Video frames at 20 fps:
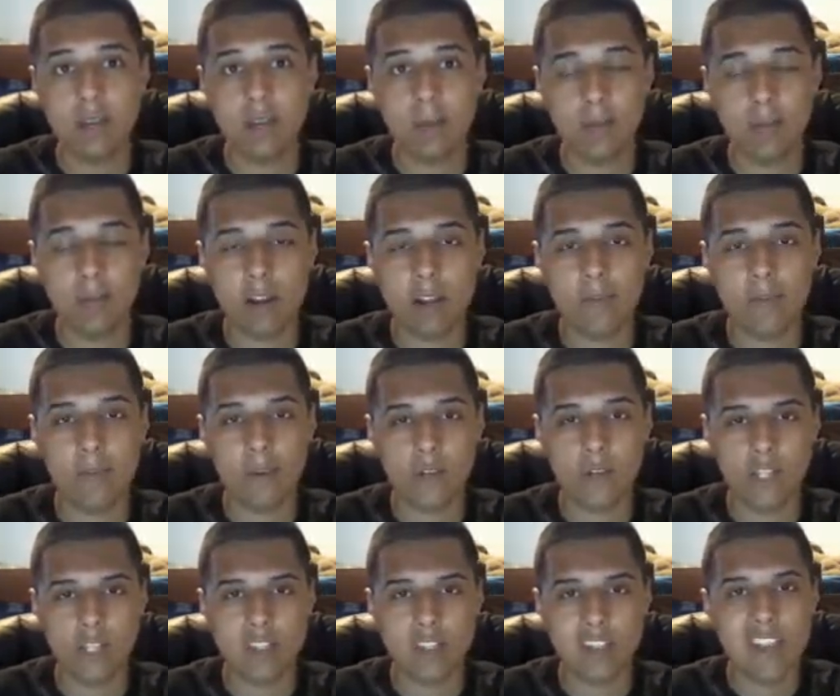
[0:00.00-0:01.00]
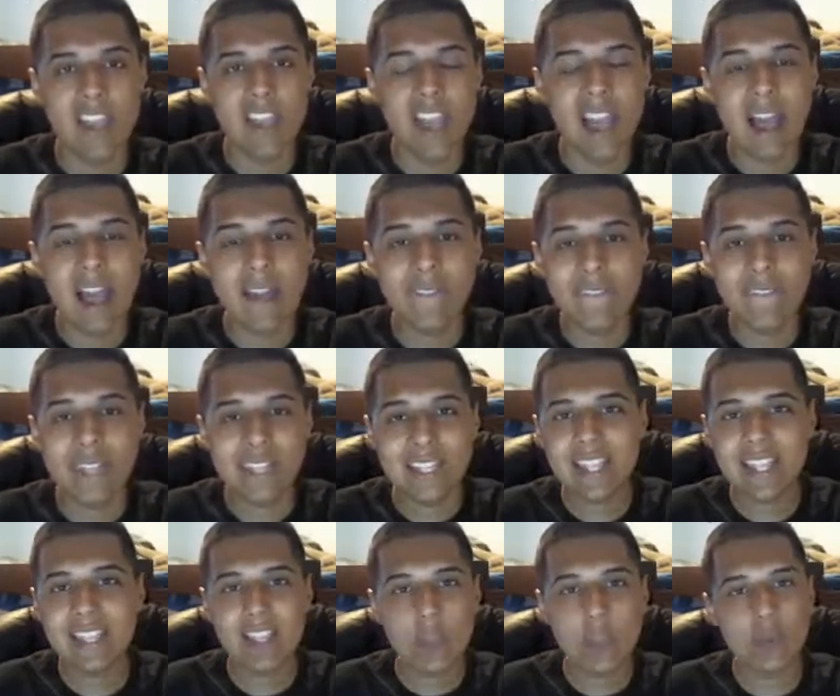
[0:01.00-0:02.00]
uh, brand versions. I feel
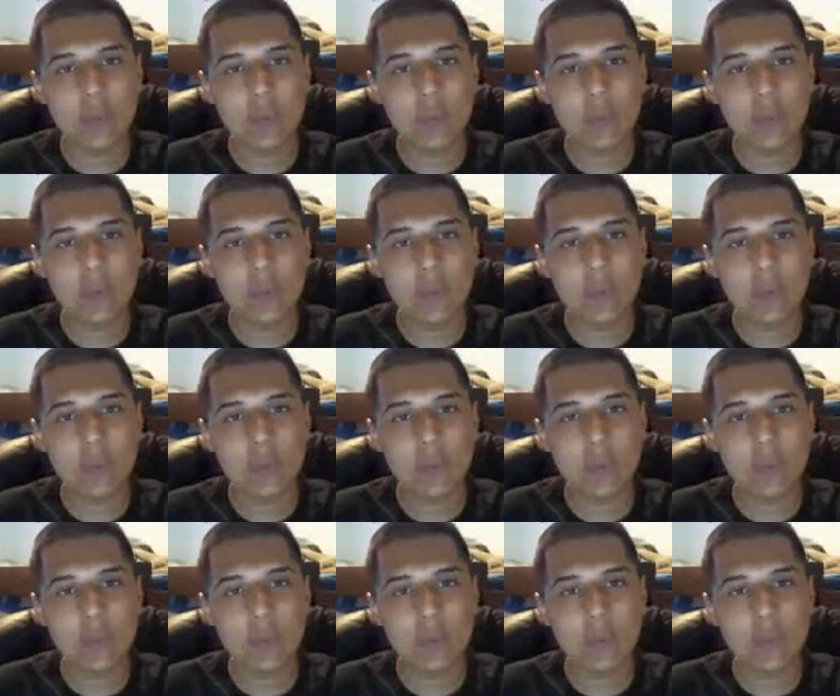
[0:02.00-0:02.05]
like